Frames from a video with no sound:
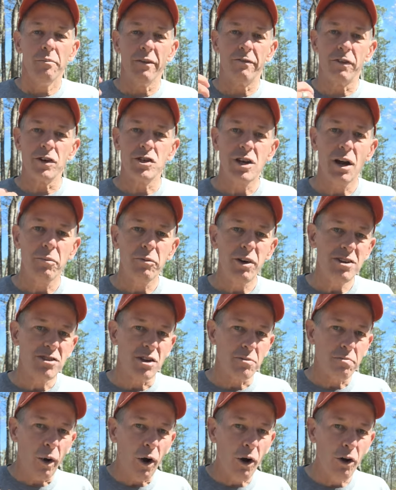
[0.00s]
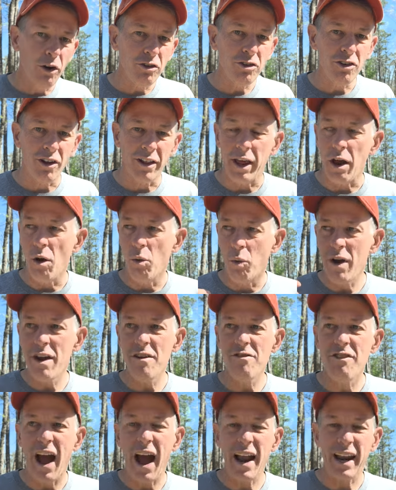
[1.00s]
But for some reason, personally,
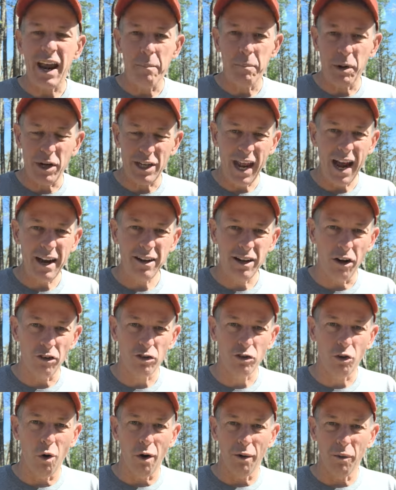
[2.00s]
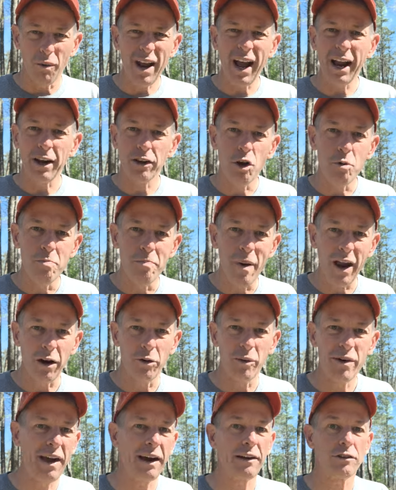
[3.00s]
we've got to protect our score. We got to do
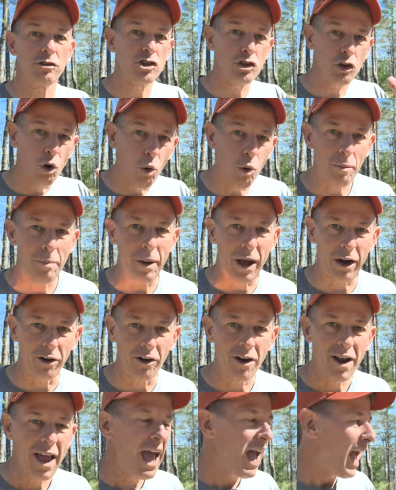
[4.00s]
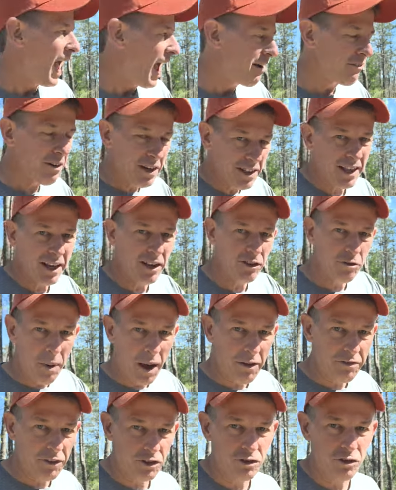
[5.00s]
better. We got to score better. Everything is
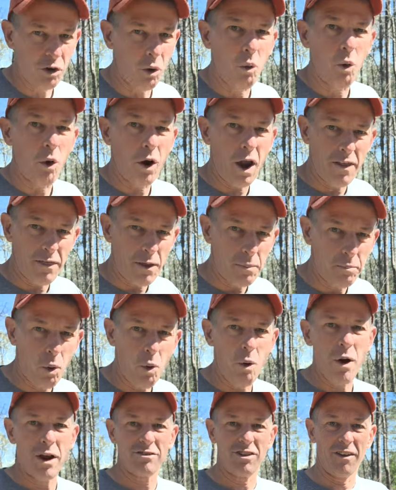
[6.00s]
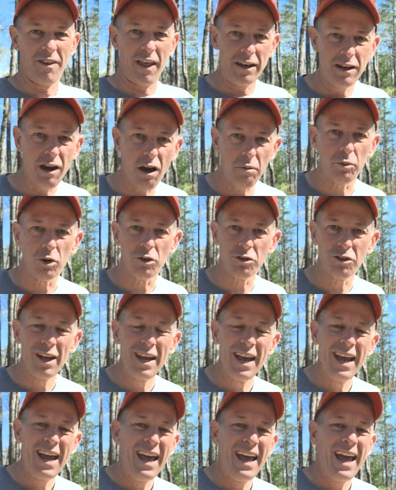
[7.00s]
about the score and the points and the numbers.
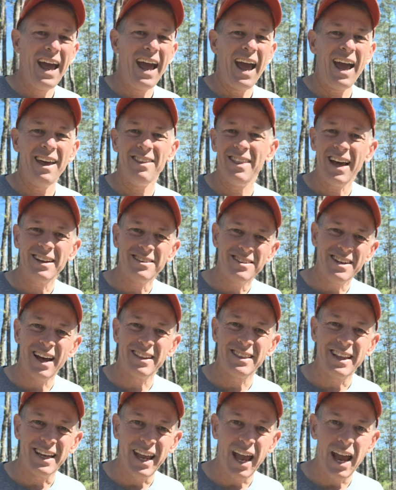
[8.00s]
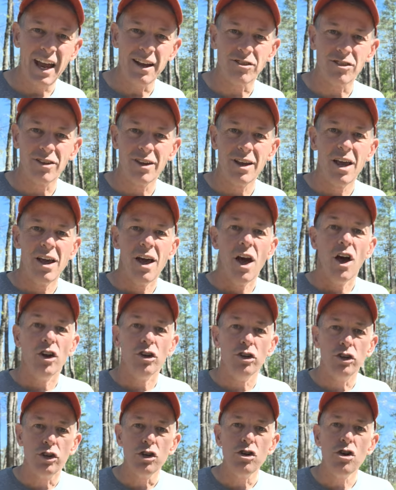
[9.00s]
And that's not the case.
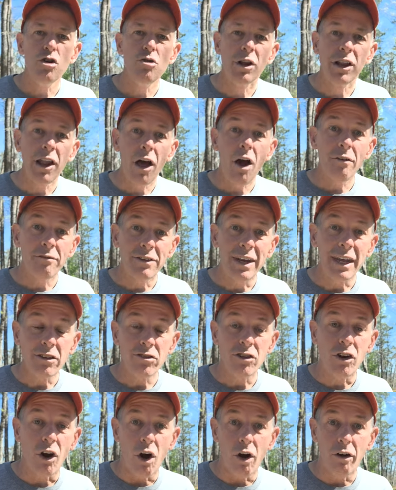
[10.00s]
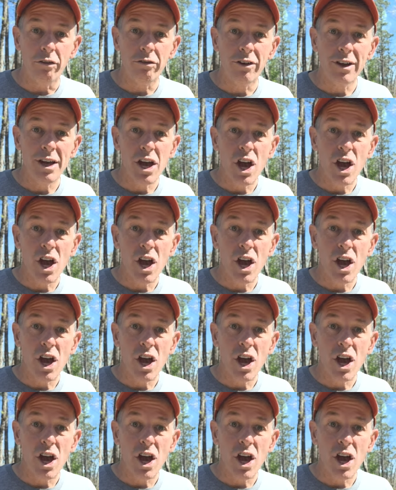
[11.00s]
Do you love disc golf?